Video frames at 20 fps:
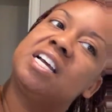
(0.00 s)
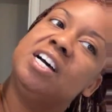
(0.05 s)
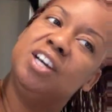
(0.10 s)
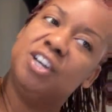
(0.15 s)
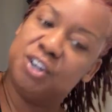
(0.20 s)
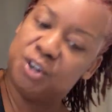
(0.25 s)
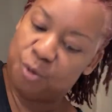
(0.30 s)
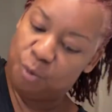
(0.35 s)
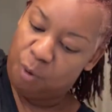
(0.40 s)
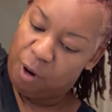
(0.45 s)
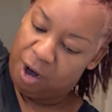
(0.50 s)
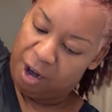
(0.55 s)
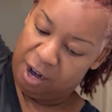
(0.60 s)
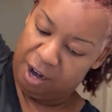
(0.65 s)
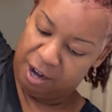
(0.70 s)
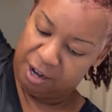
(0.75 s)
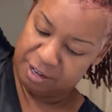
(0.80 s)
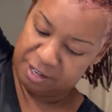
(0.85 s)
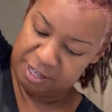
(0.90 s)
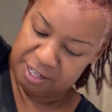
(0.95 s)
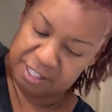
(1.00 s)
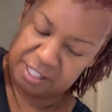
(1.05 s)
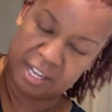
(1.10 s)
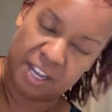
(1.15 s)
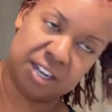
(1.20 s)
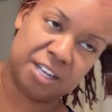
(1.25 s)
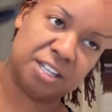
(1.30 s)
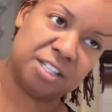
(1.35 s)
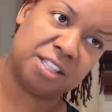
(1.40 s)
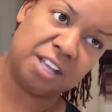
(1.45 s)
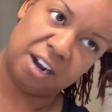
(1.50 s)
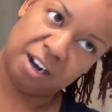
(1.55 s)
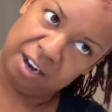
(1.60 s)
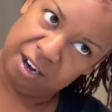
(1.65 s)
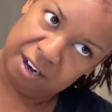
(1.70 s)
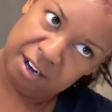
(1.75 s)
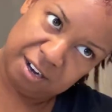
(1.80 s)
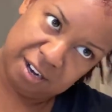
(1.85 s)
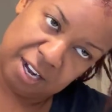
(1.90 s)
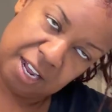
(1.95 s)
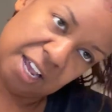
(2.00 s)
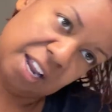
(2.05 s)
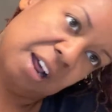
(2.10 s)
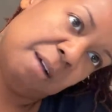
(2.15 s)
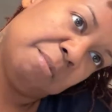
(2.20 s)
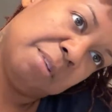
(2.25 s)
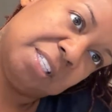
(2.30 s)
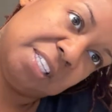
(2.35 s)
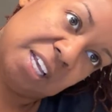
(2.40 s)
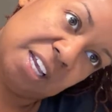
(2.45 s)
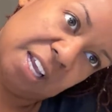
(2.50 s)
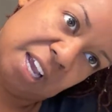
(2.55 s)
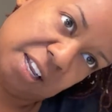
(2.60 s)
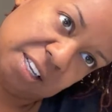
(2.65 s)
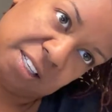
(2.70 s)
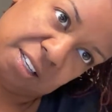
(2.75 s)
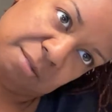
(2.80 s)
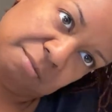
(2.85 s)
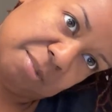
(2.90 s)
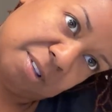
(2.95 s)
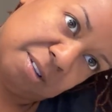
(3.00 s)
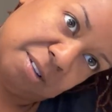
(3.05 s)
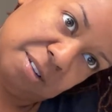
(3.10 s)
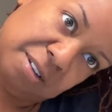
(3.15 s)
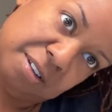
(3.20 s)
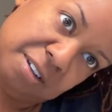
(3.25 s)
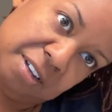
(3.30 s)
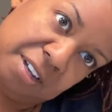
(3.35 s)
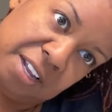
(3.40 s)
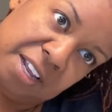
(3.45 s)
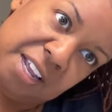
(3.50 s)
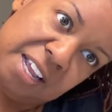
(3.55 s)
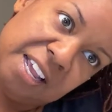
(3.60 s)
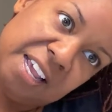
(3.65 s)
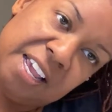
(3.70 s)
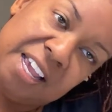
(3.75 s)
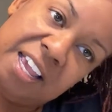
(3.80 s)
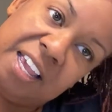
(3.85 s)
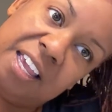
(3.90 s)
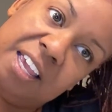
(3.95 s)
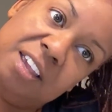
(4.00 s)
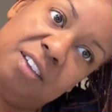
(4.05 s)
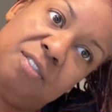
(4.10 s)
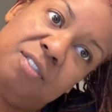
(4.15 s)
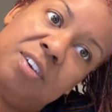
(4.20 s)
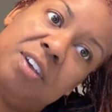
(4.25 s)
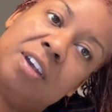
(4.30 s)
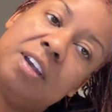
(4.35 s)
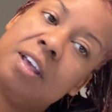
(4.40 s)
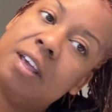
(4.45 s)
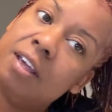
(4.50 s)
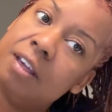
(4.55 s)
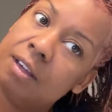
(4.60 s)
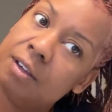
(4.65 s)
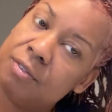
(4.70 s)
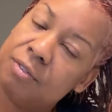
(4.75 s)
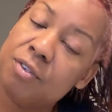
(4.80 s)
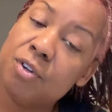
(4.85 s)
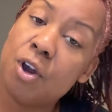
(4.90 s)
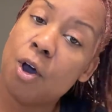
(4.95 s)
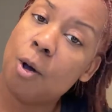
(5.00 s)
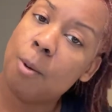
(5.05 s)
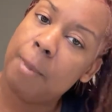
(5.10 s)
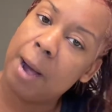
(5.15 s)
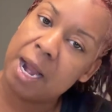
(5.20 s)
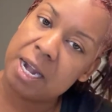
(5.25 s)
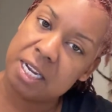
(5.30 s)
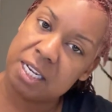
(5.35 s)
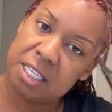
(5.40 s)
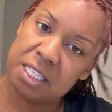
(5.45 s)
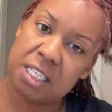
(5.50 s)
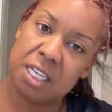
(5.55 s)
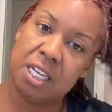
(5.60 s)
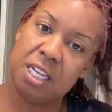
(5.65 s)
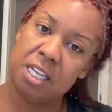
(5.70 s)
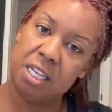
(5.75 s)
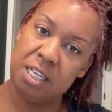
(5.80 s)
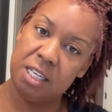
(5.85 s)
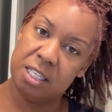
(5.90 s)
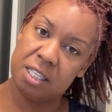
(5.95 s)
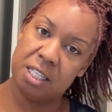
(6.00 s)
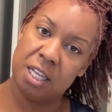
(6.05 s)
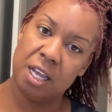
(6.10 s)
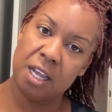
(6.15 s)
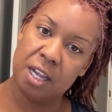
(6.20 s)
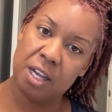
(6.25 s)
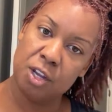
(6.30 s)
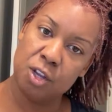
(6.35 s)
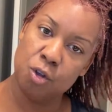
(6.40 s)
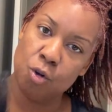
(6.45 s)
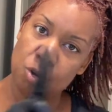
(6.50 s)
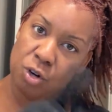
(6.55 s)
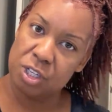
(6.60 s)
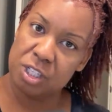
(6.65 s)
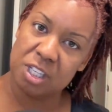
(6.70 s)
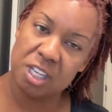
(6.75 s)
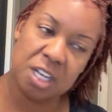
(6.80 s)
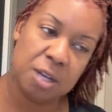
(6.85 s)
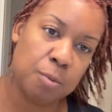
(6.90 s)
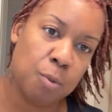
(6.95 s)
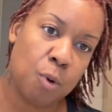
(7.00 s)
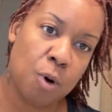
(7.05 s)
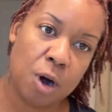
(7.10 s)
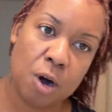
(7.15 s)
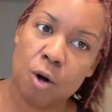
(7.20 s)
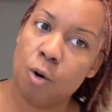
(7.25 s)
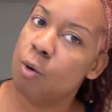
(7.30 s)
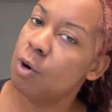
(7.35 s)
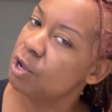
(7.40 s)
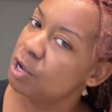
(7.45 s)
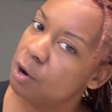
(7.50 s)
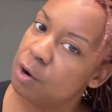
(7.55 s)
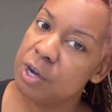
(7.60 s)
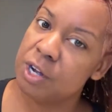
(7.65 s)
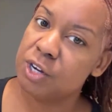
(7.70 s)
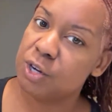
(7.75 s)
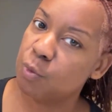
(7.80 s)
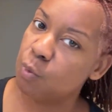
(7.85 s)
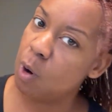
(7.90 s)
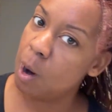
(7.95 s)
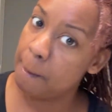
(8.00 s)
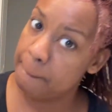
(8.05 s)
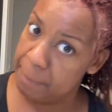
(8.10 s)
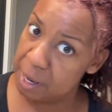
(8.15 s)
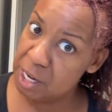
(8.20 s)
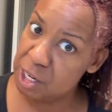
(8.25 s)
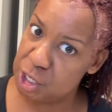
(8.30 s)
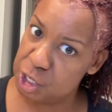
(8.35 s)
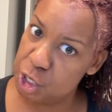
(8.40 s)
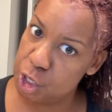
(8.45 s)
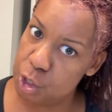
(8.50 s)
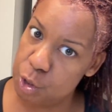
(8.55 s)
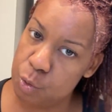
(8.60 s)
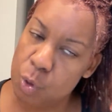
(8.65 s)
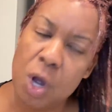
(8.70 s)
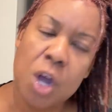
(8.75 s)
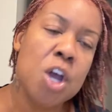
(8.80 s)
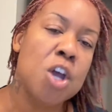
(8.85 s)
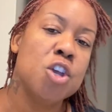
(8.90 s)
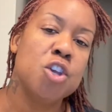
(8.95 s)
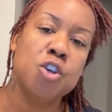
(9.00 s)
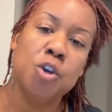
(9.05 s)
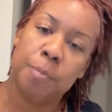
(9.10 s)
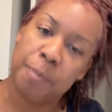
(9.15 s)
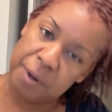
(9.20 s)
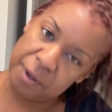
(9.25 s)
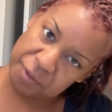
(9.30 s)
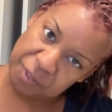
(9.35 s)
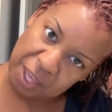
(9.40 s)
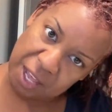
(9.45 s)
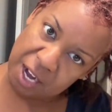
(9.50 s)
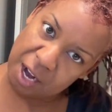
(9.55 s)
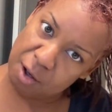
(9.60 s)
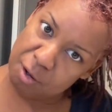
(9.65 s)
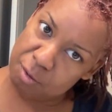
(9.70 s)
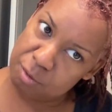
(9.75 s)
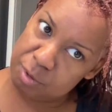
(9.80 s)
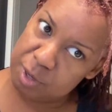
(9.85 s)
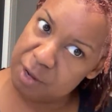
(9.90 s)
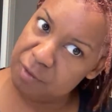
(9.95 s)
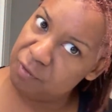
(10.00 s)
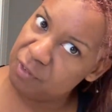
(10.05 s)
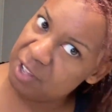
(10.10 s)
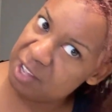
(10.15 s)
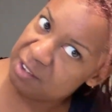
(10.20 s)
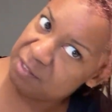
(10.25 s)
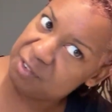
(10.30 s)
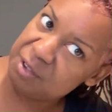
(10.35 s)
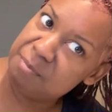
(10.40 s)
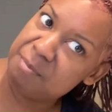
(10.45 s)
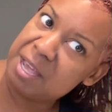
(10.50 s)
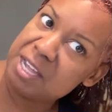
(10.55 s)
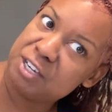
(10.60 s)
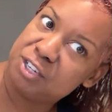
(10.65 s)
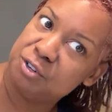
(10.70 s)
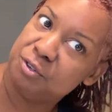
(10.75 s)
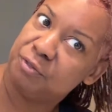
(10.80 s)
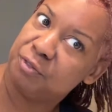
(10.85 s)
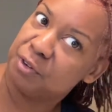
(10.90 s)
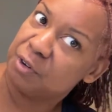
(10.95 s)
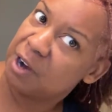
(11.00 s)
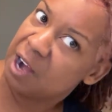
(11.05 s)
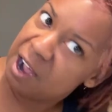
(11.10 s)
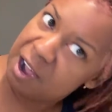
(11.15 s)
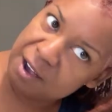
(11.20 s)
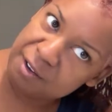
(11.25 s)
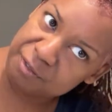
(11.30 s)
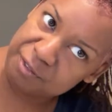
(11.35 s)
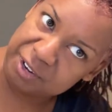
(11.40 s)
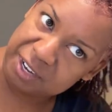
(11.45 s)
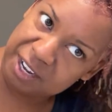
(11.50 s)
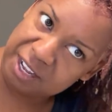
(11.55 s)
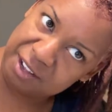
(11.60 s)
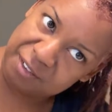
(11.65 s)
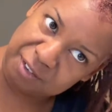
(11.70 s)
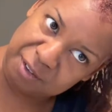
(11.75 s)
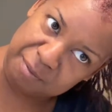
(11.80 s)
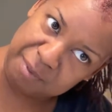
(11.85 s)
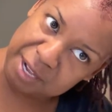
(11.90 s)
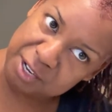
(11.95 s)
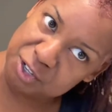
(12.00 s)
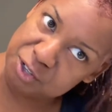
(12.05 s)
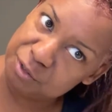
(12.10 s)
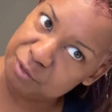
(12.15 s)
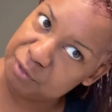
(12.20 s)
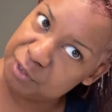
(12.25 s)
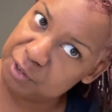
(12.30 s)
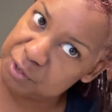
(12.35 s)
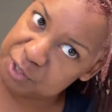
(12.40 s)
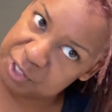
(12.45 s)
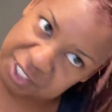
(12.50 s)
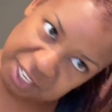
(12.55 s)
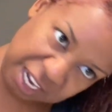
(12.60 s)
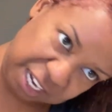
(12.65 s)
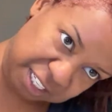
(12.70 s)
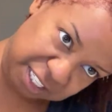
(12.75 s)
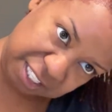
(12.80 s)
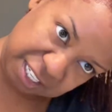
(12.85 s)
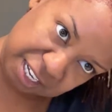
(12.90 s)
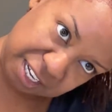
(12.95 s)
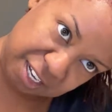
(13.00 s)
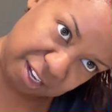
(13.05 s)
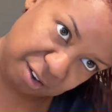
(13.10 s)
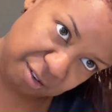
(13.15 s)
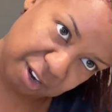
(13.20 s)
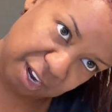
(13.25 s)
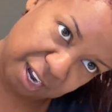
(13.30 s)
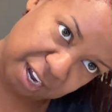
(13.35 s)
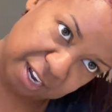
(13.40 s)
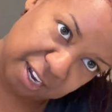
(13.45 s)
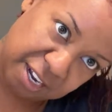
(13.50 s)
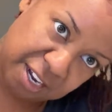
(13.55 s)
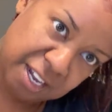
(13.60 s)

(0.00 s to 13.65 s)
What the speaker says: underwear, this, that, and the third. And I'm gonna tell y'all something. Even if nobody sees your sleepwear or your underwear but you put that on if it makes you feel confident, if it makes you feel sexy, okay?